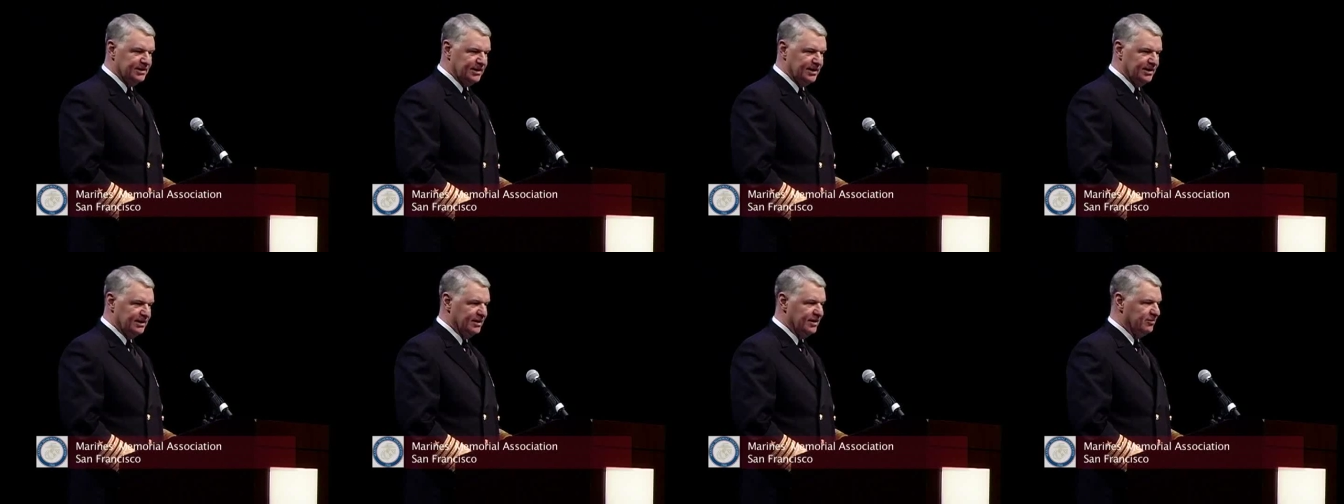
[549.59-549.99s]

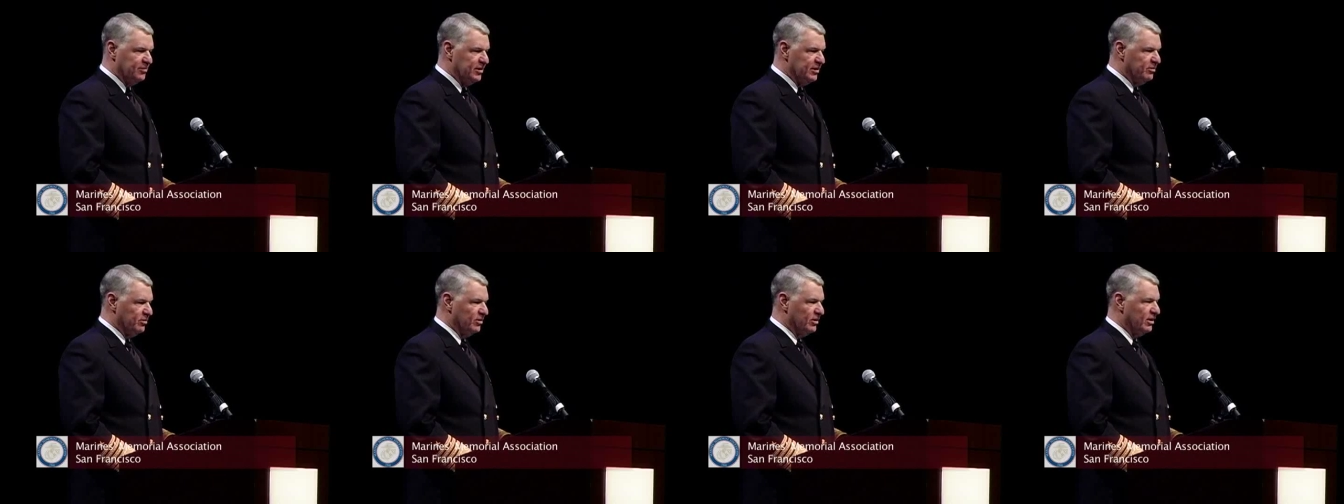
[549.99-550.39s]
And then
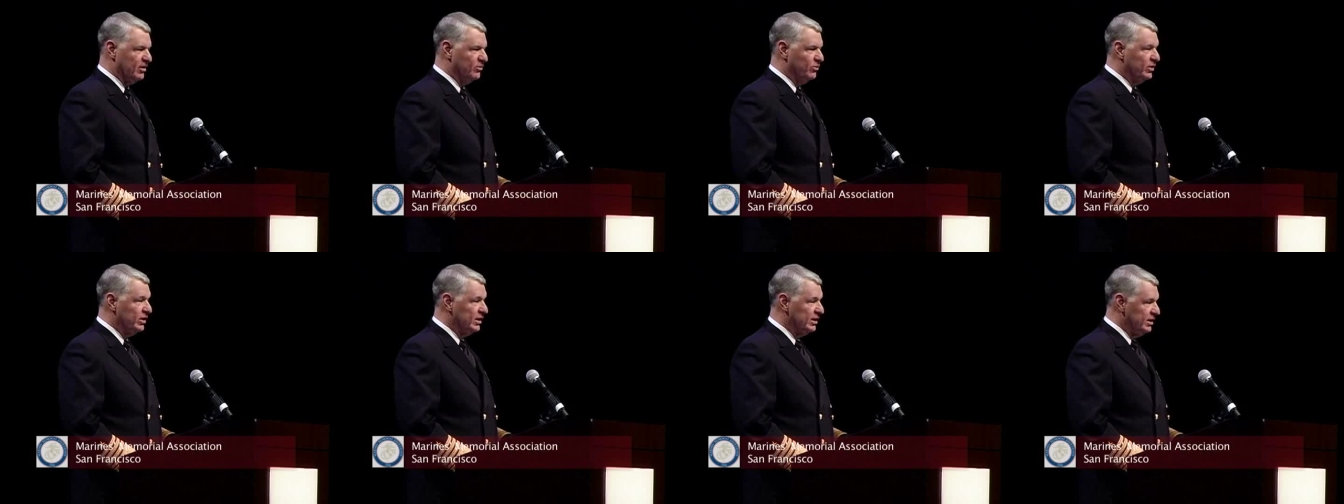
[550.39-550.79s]
people got
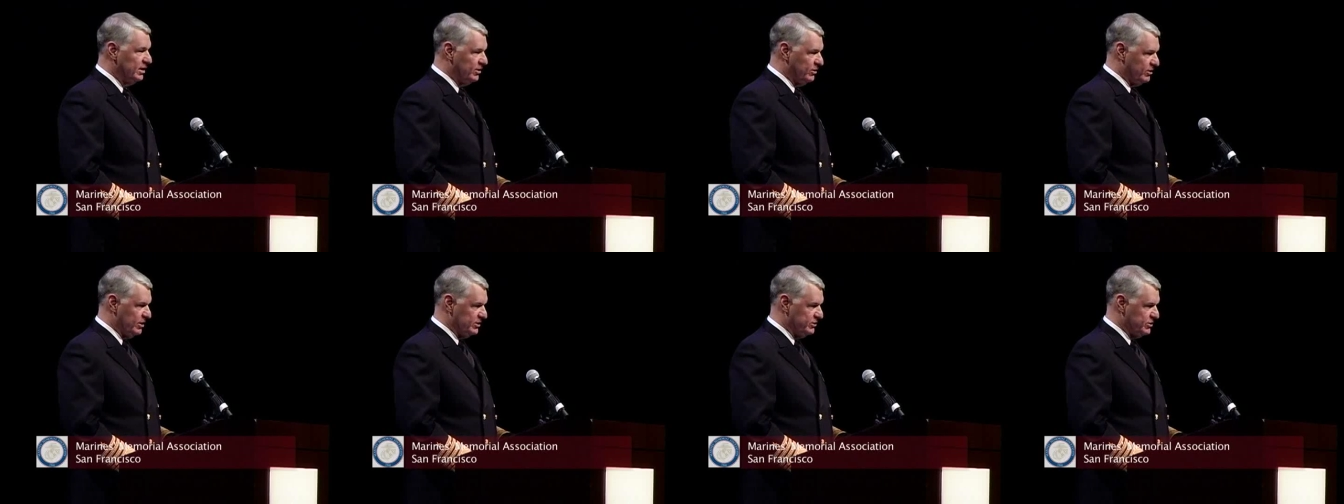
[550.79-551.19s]
really
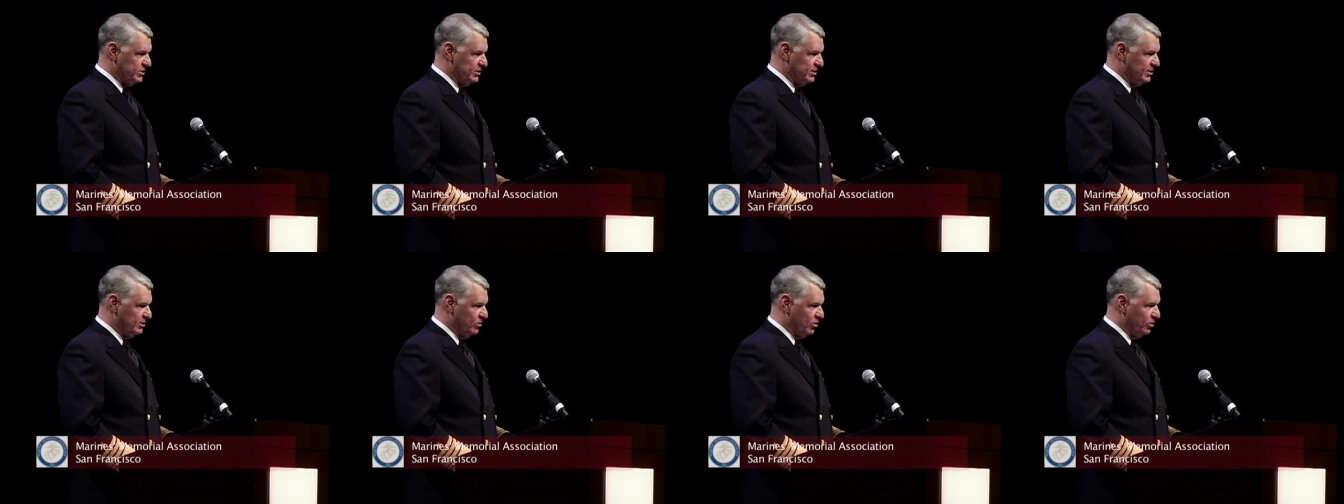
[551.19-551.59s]

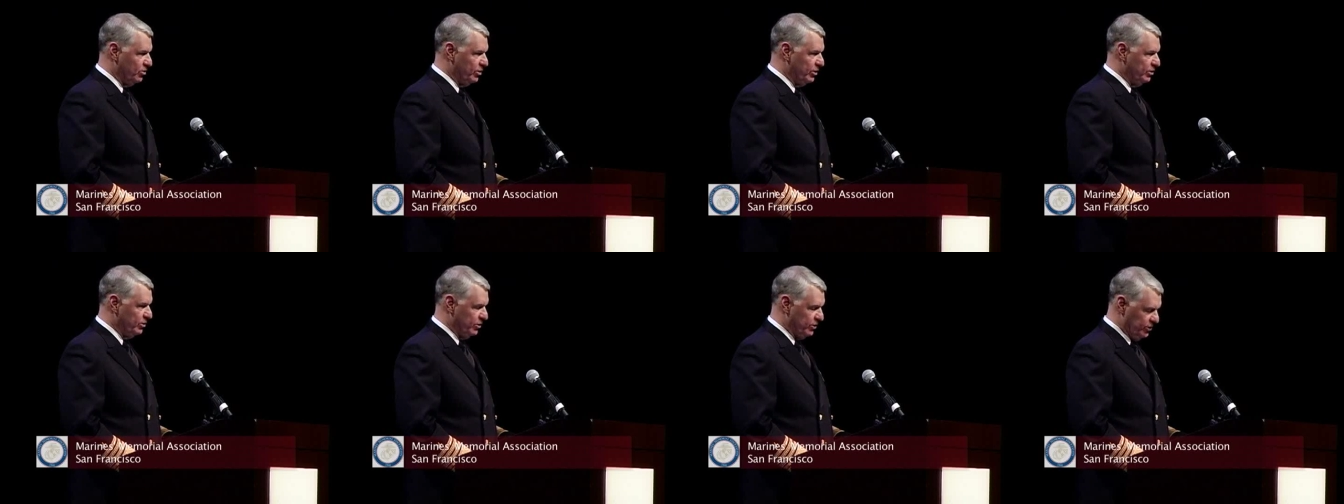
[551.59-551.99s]
interested in what
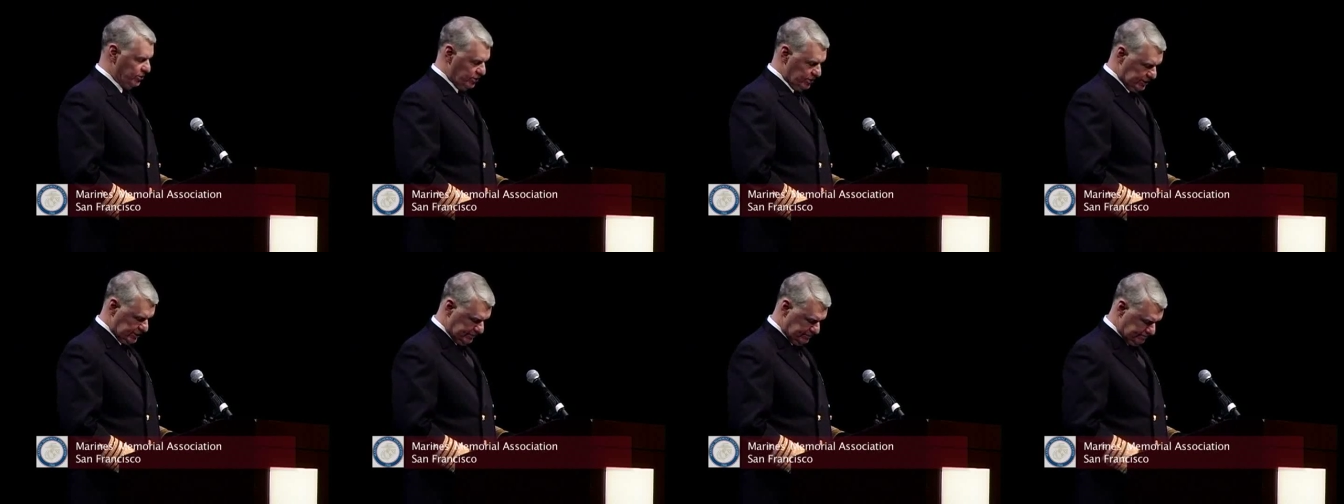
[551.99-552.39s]
we were
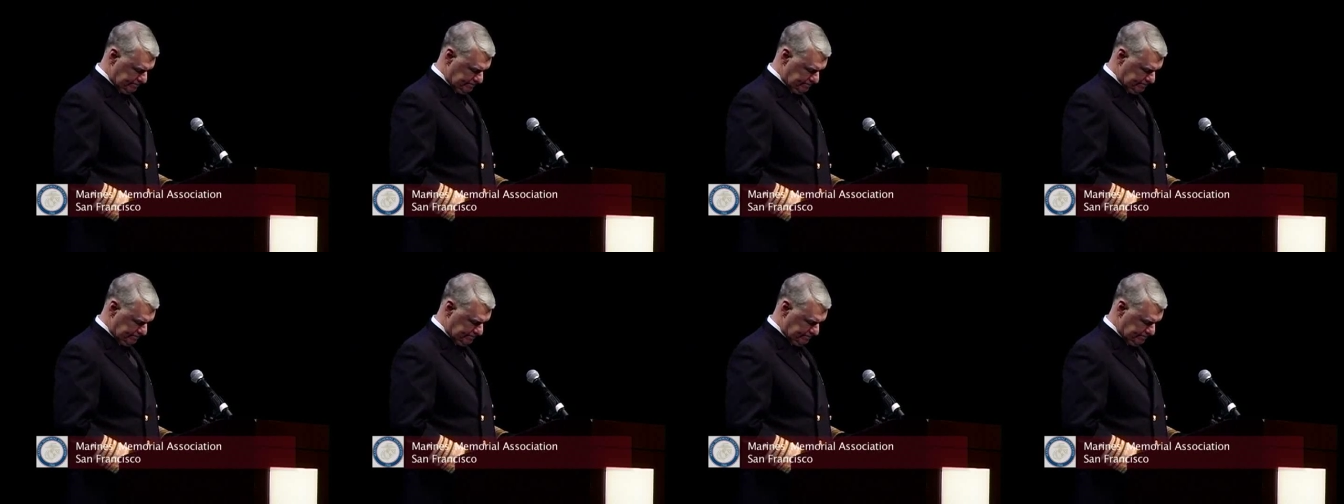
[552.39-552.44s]
doing.